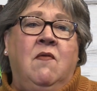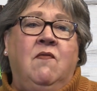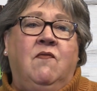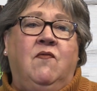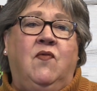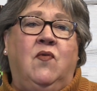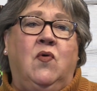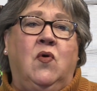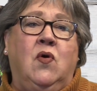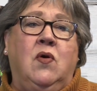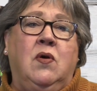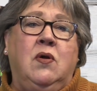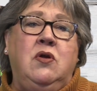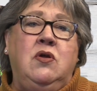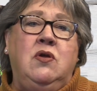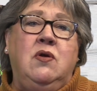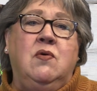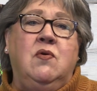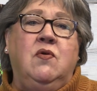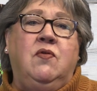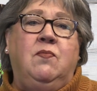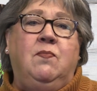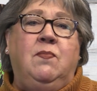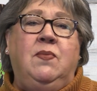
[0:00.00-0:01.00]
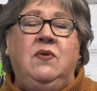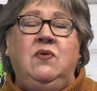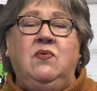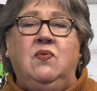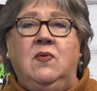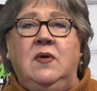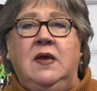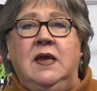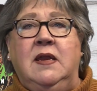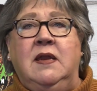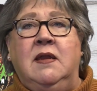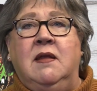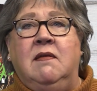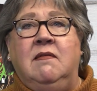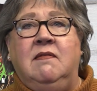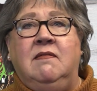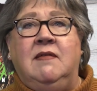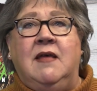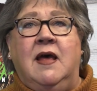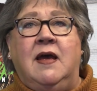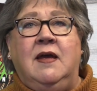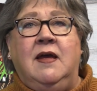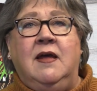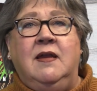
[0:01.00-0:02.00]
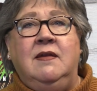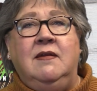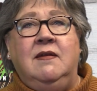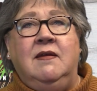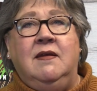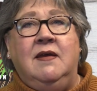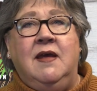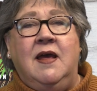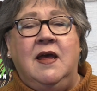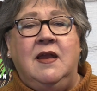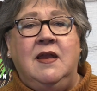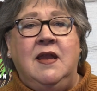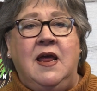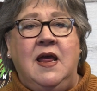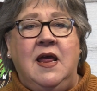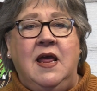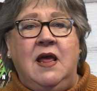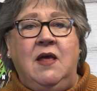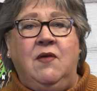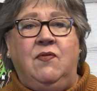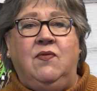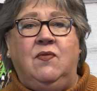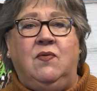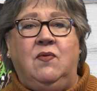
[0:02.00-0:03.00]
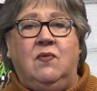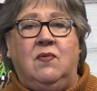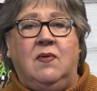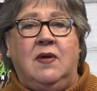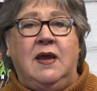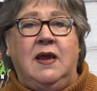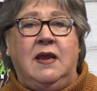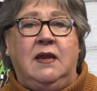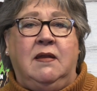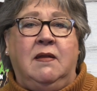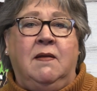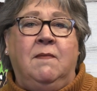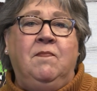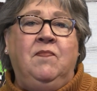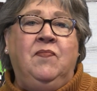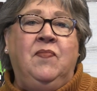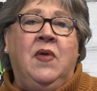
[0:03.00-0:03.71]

for youth between 2nd and 8th grade.